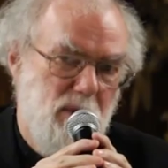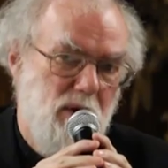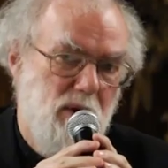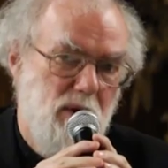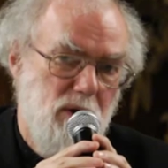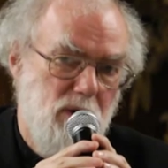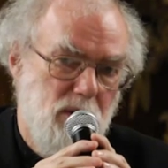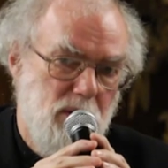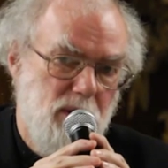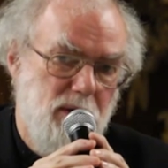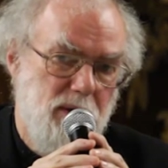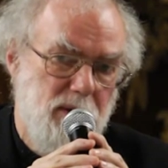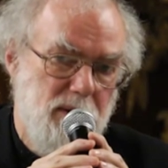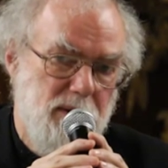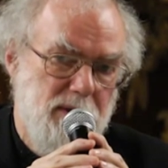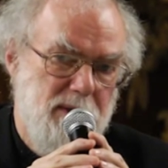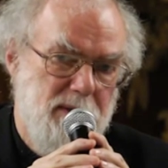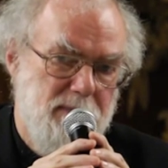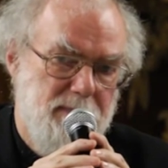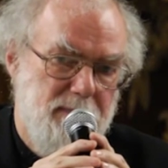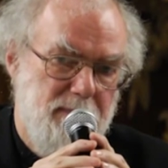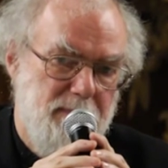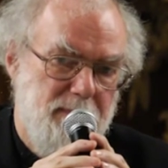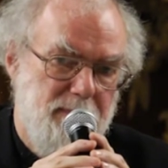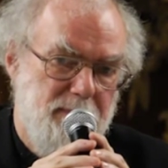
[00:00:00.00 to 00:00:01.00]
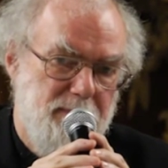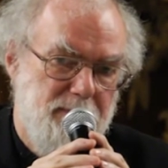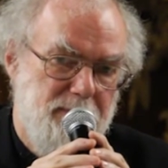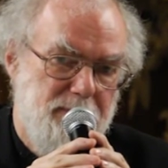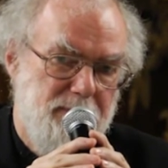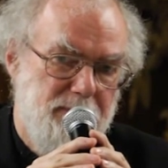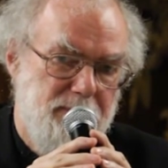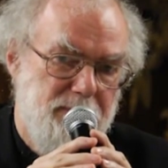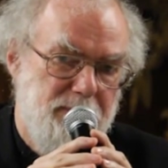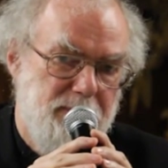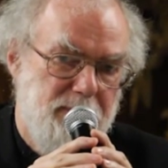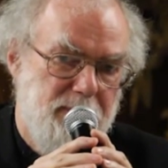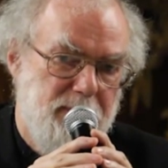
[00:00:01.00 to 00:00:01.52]
will look good.
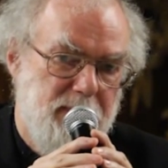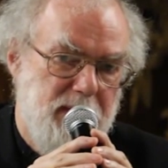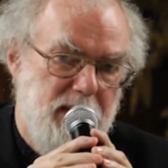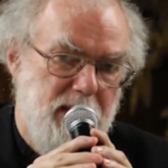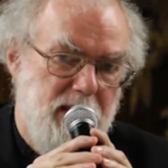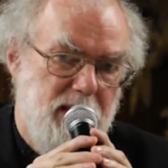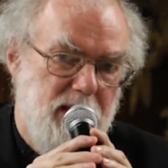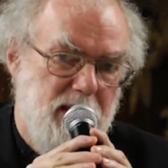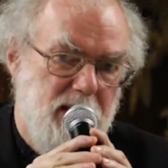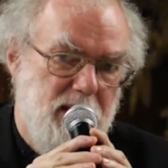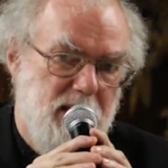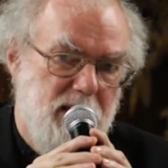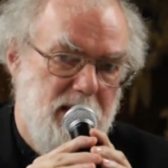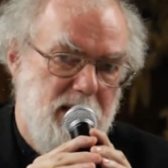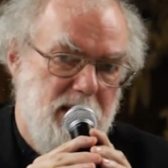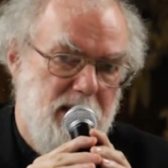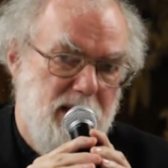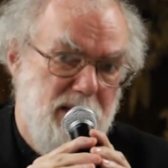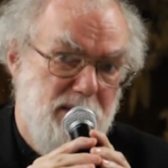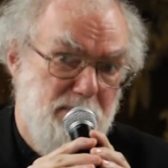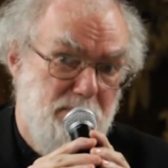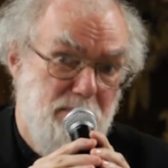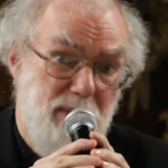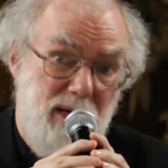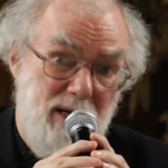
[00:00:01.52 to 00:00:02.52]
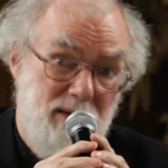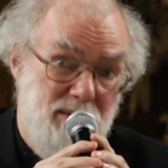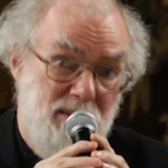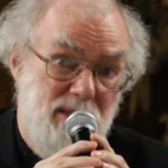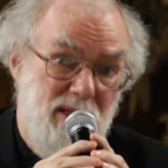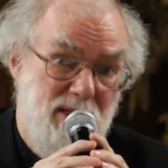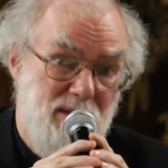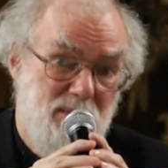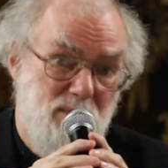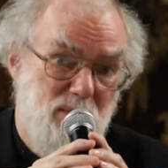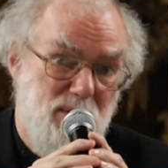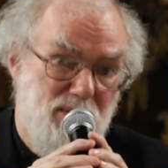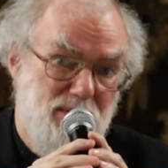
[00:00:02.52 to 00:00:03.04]
It's bound
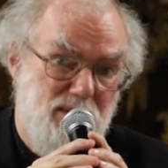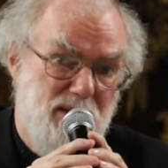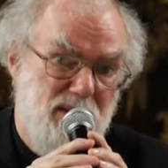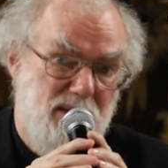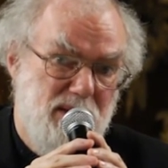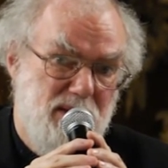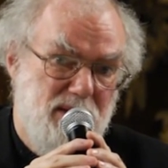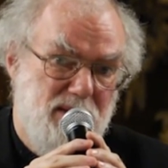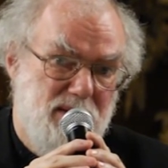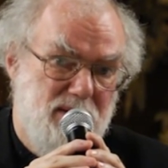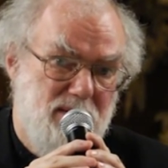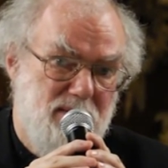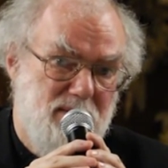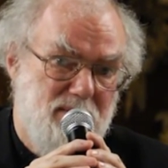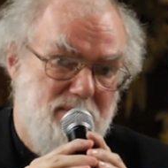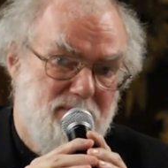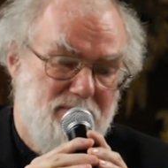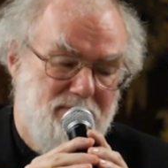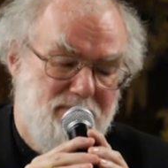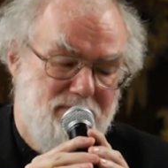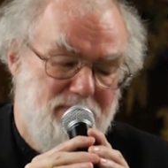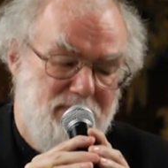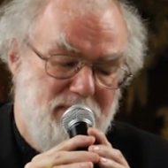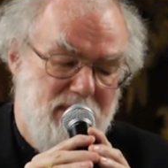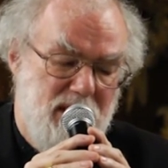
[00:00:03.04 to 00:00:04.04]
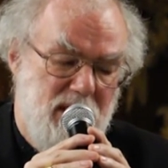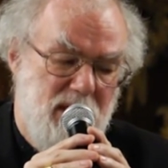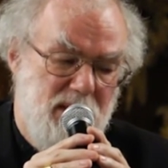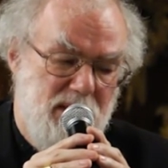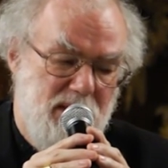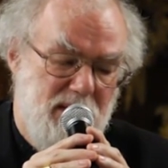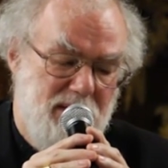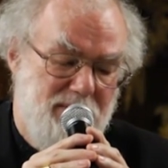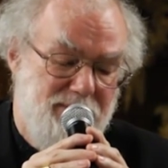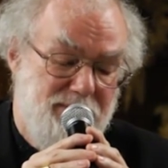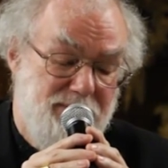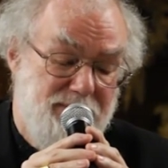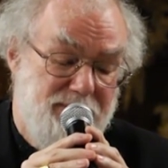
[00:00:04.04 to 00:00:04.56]
in with this
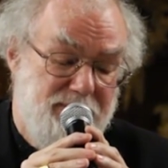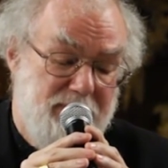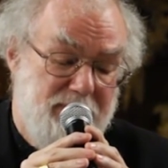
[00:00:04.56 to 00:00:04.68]
task of